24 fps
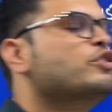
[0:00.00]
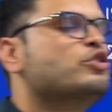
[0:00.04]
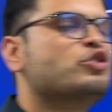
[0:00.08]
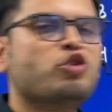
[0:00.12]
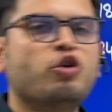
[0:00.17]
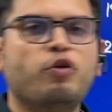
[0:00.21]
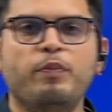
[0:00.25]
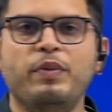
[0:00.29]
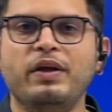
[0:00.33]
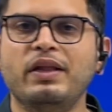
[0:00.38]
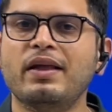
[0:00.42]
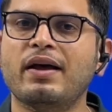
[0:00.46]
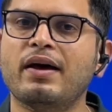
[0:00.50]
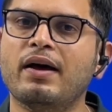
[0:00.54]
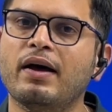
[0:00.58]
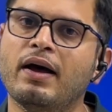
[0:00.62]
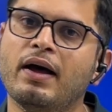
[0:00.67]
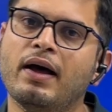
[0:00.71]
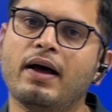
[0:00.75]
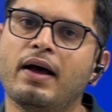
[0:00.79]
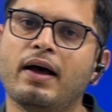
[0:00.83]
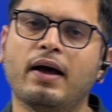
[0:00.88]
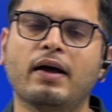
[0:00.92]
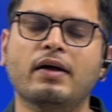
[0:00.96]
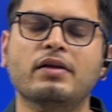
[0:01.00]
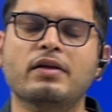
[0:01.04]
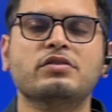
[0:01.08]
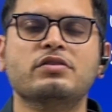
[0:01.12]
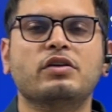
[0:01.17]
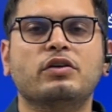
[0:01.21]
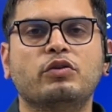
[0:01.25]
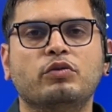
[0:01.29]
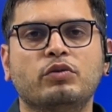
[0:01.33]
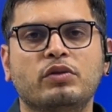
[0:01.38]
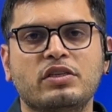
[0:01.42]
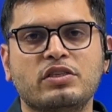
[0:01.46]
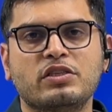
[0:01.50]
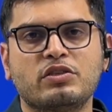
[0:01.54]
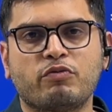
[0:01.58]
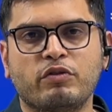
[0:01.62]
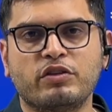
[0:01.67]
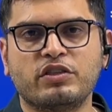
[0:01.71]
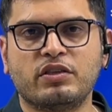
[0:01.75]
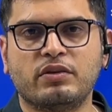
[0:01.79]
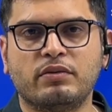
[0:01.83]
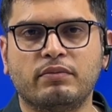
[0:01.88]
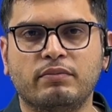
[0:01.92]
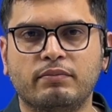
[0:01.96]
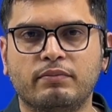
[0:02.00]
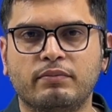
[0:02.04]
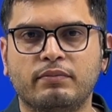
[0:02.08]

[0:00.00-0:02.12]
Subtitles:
should be the answer to this question.